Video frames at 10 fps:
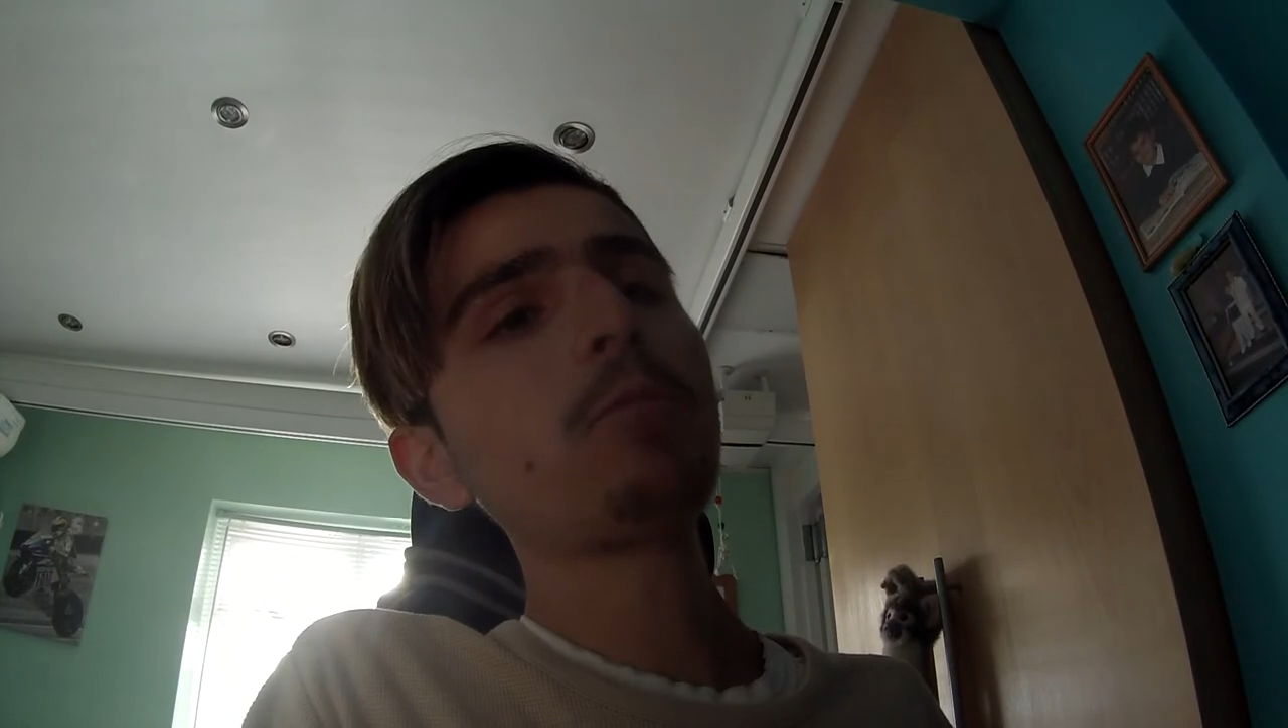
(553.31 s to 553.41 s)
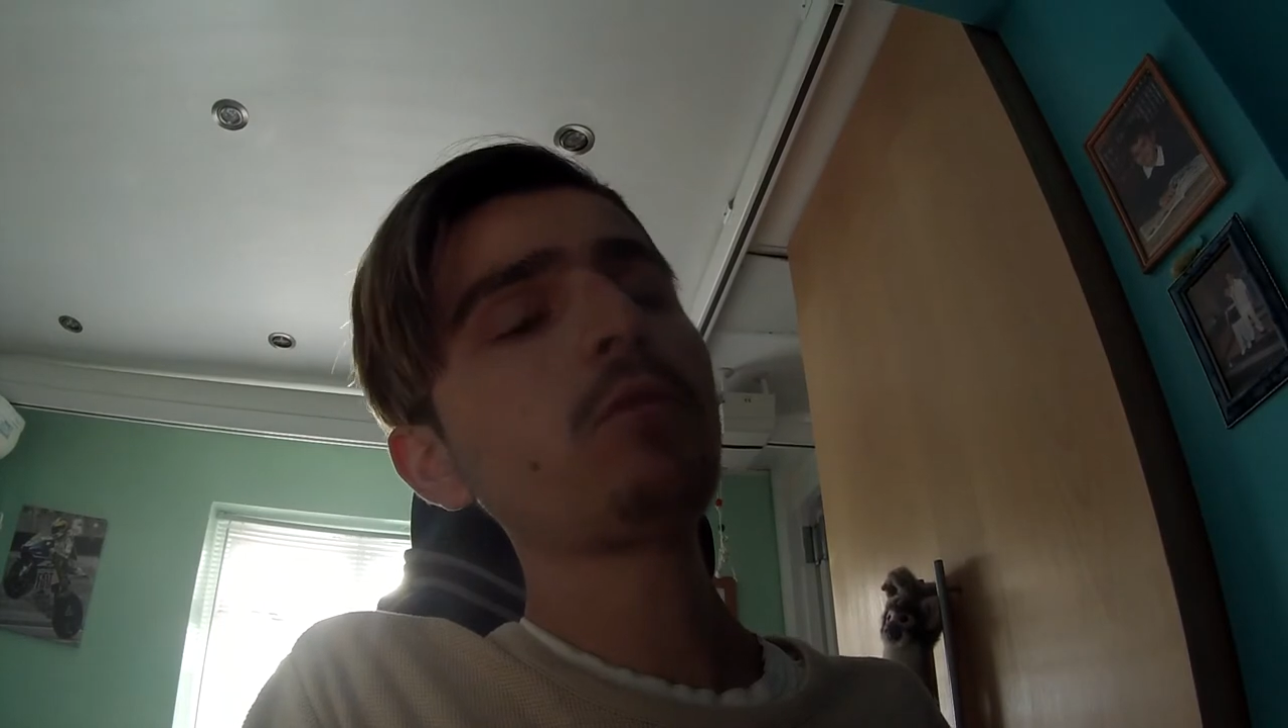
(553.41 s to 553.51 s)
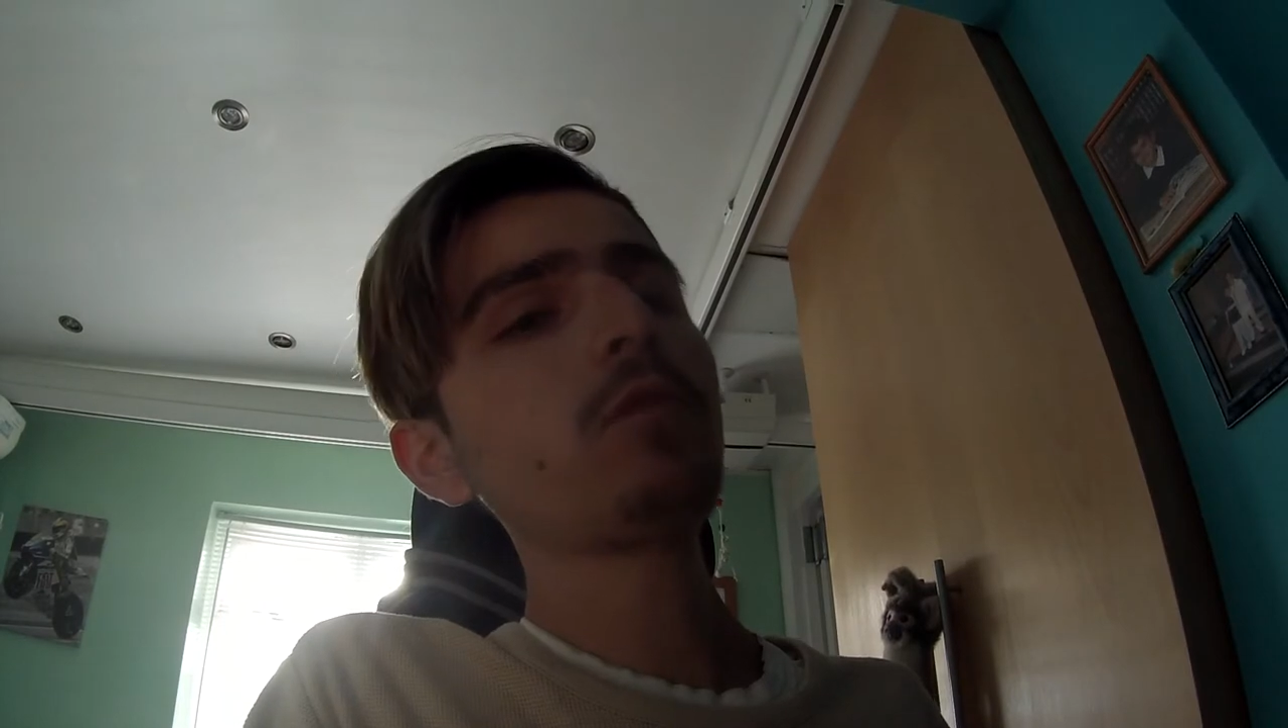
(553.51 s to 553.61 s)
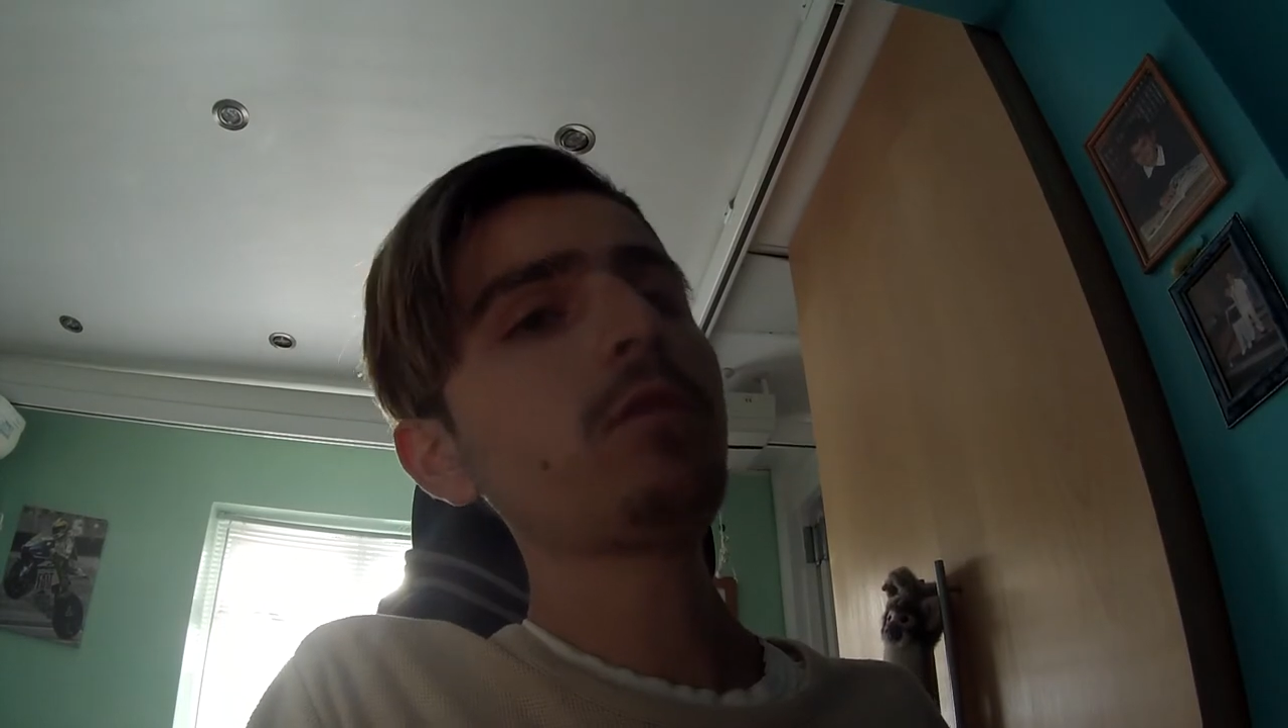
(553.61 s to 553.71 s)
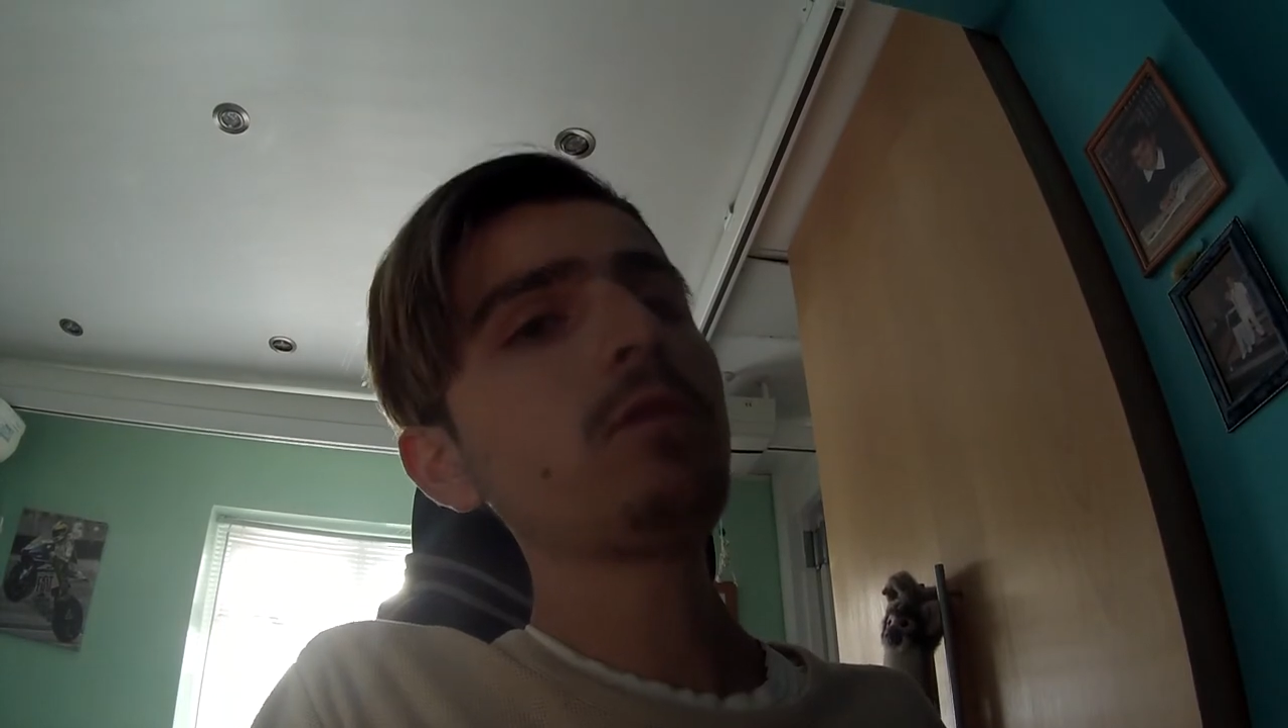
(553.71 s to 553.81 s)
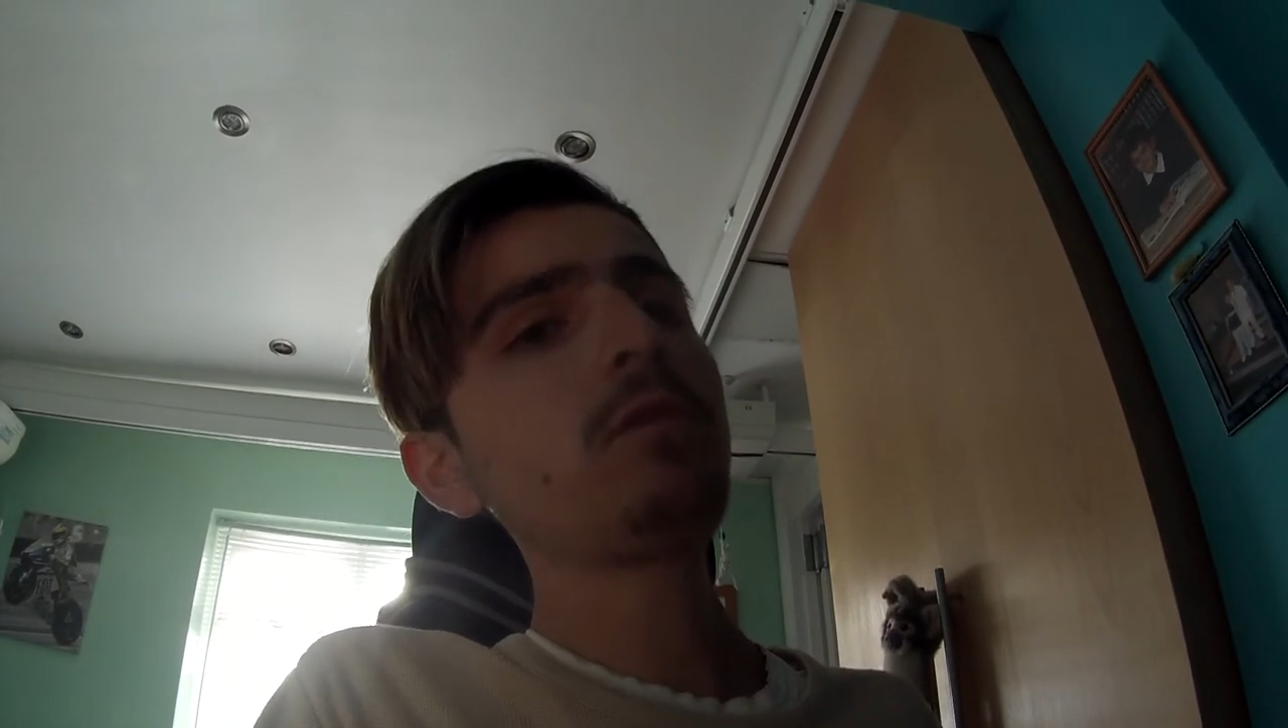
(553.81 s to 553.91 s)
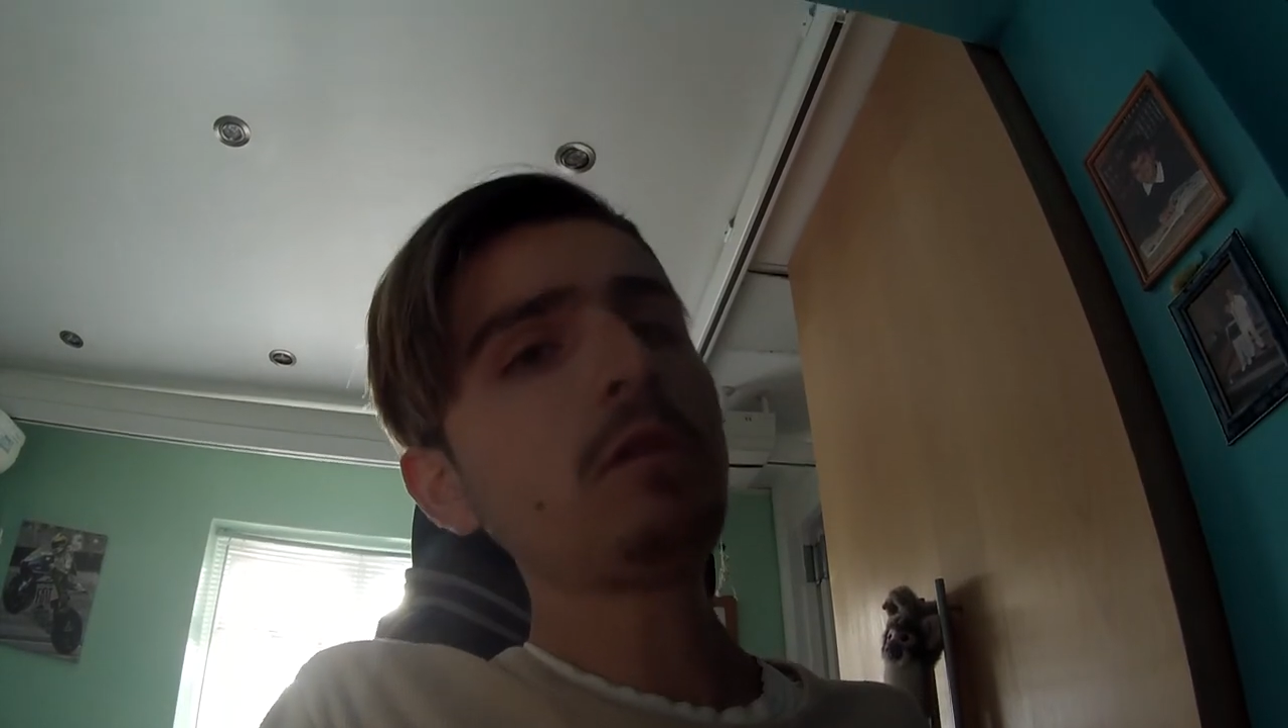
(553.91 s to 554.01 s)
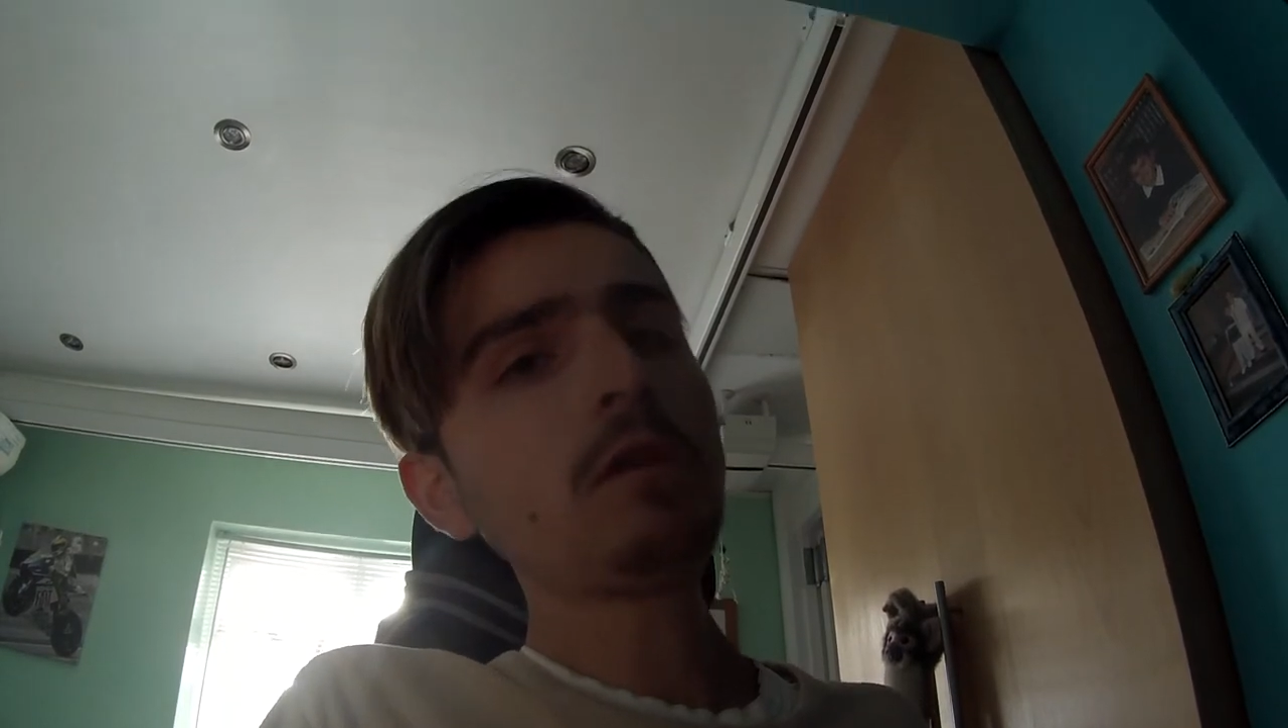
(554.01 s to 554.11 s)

point of view.